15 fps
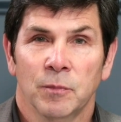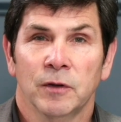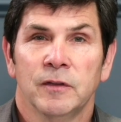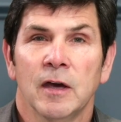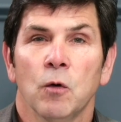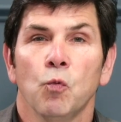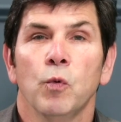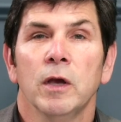but
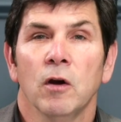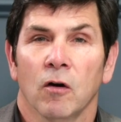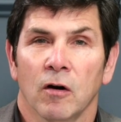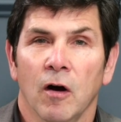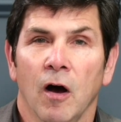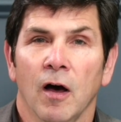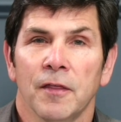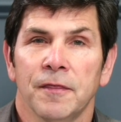that we
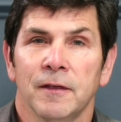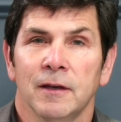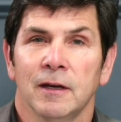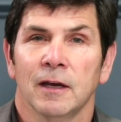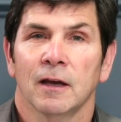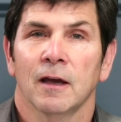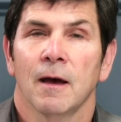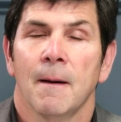are
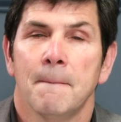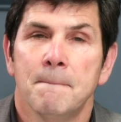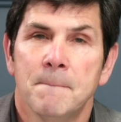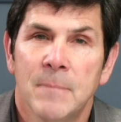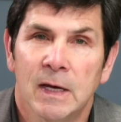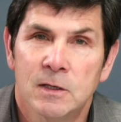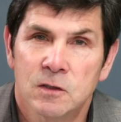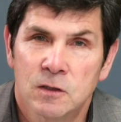authentic
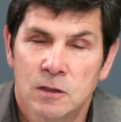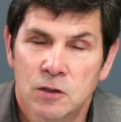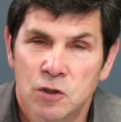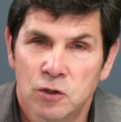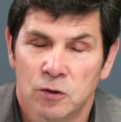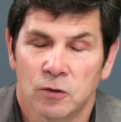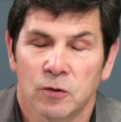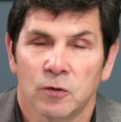
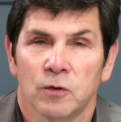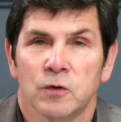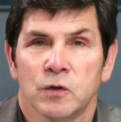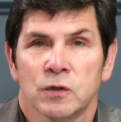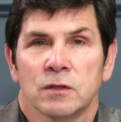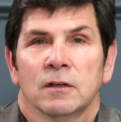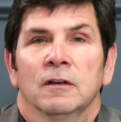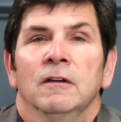
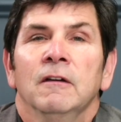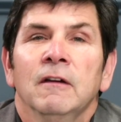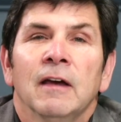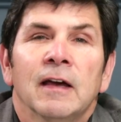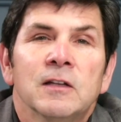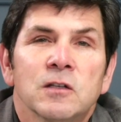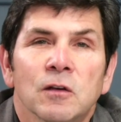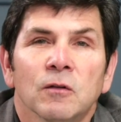messengers.
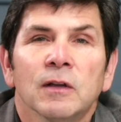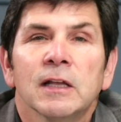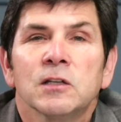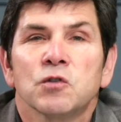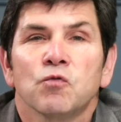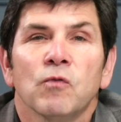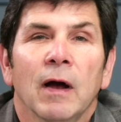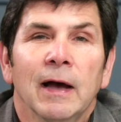And so
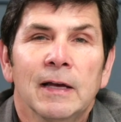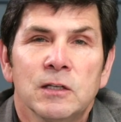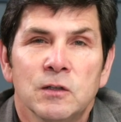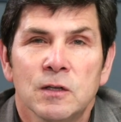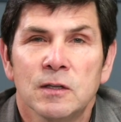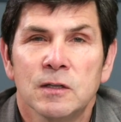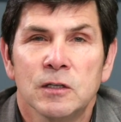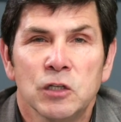let's rise
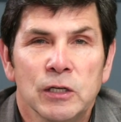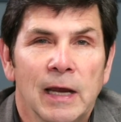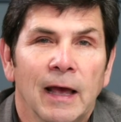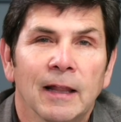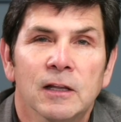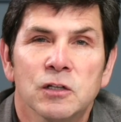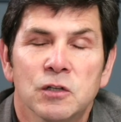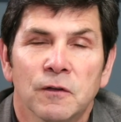to the
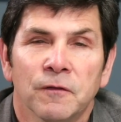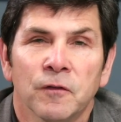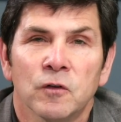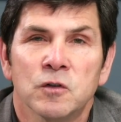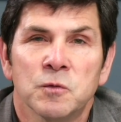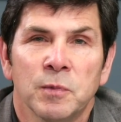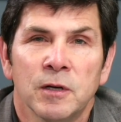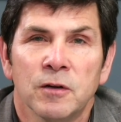challenge of
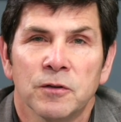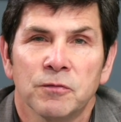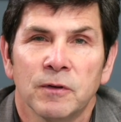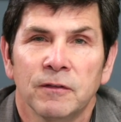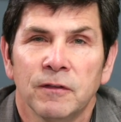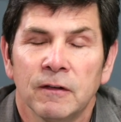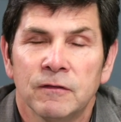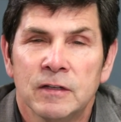1 Peter
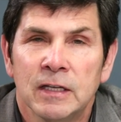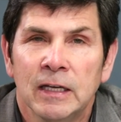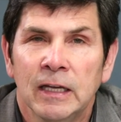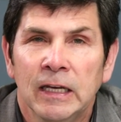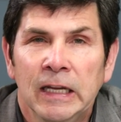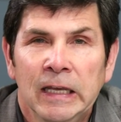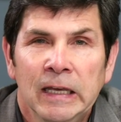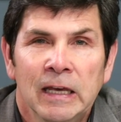
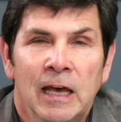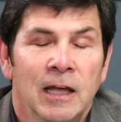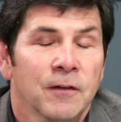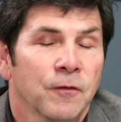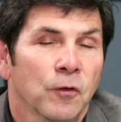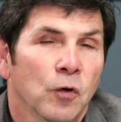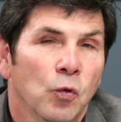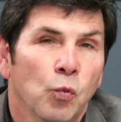3:15. And
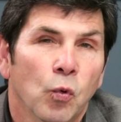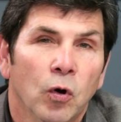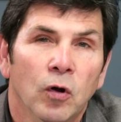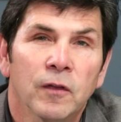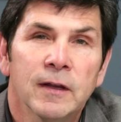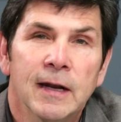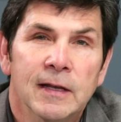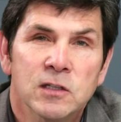for a
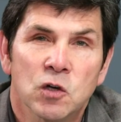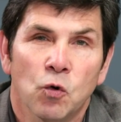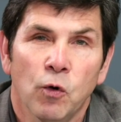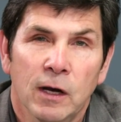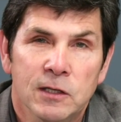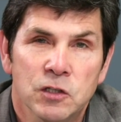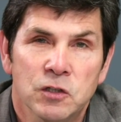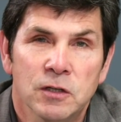world that has
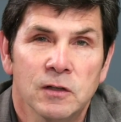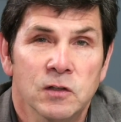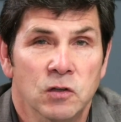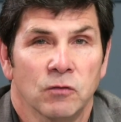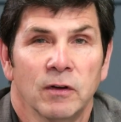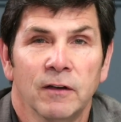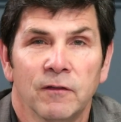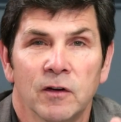questions
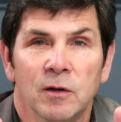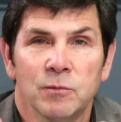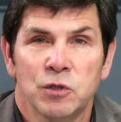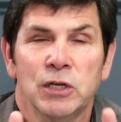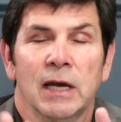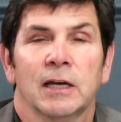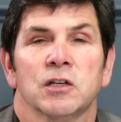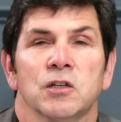or even
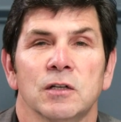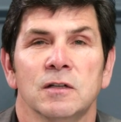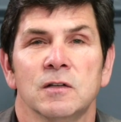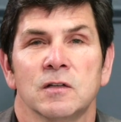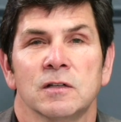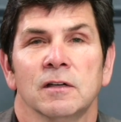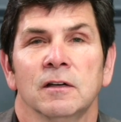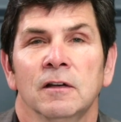
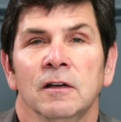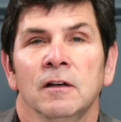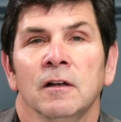objections,